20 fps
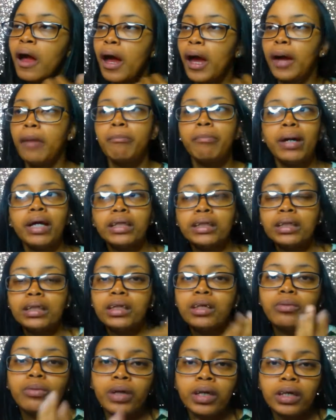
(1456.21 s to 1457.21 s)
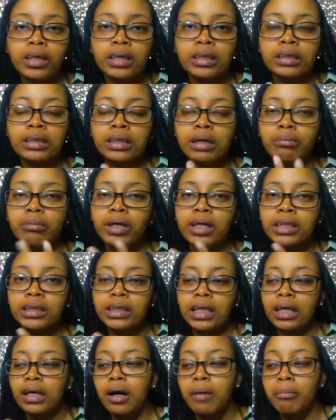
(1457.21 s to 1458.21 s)
And basically what it is is I'm going to
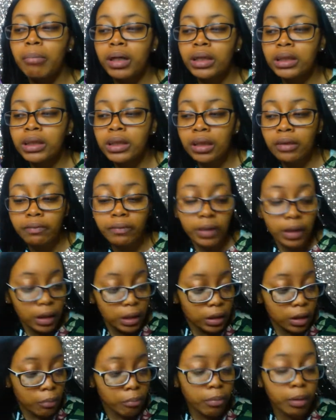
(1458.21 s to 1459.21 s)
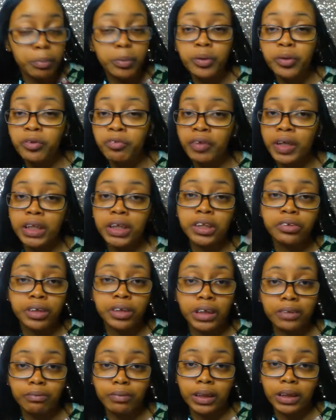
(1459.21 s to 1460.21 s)
take a bunch of these biblical fiction,
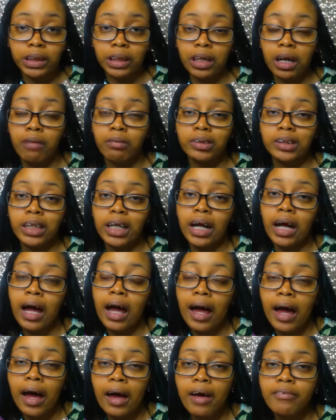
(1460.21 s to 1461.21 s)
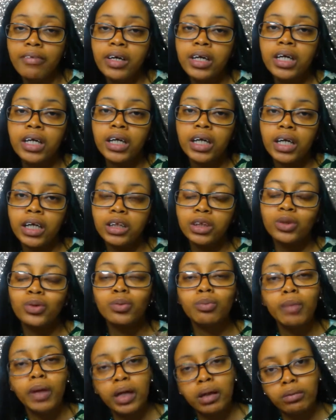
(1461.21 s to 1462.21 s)
Christian fiction novels that I have and
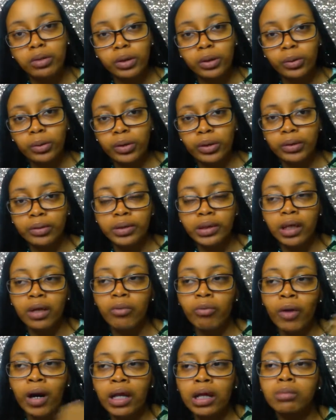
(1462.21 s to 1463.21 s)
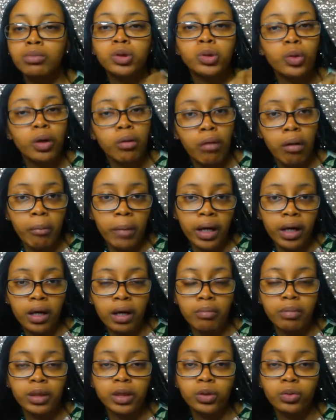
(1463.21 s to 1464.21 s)
do makeup tutorials. And while I'm doing my
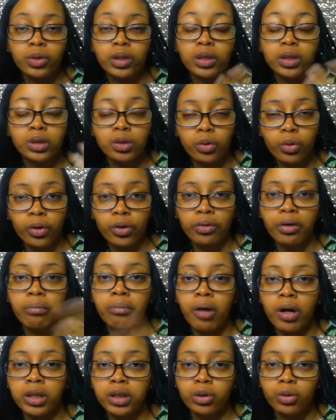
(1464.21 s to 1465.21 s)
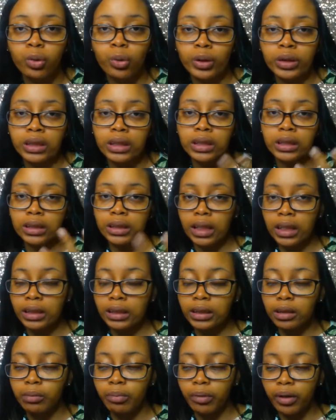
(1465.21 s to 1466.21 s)
makeup and doing the tutorial, I'm also going to
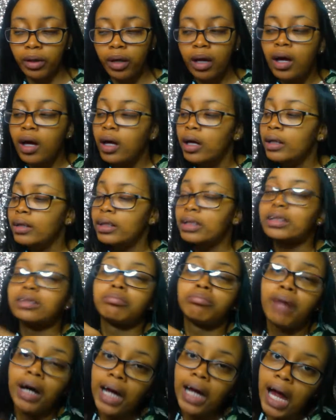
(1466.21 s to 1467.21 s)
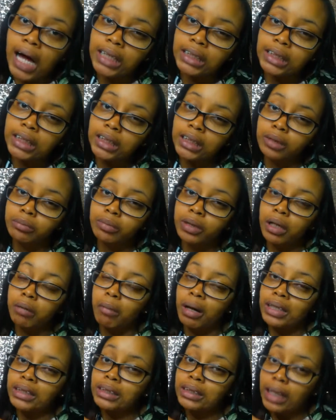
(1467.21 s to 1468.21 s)
discuss the book. This might actually end up being
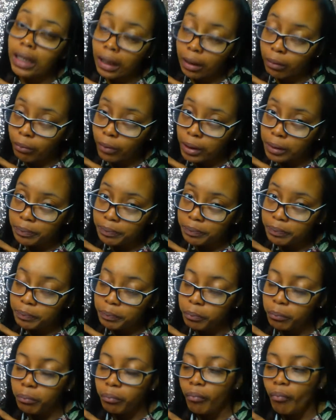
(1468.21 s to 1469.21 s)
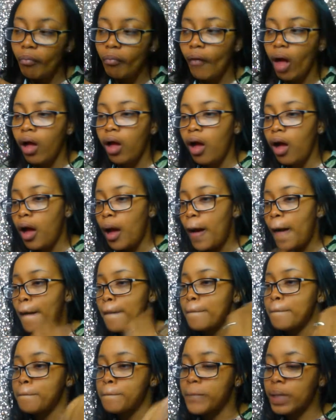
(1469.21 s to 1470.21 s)
my second one,
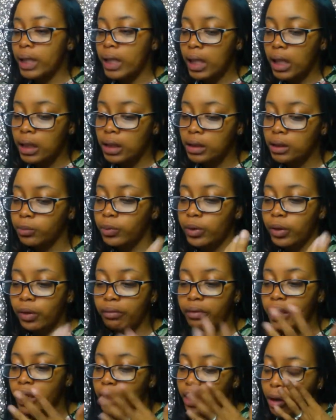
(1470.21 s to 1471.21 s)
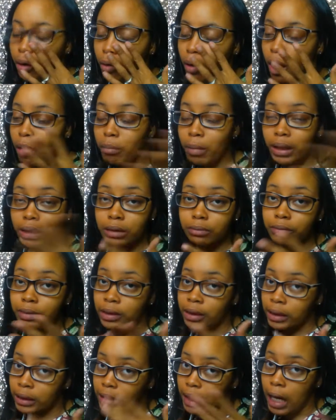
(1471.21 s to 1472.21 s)
because we already know I'm about to
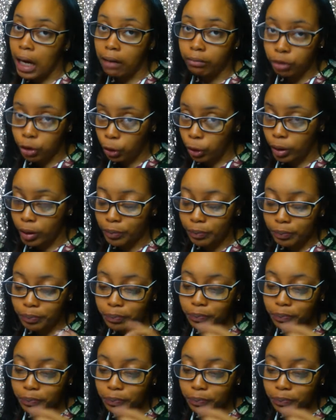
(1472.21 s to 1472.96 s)
read Tessa Afshar.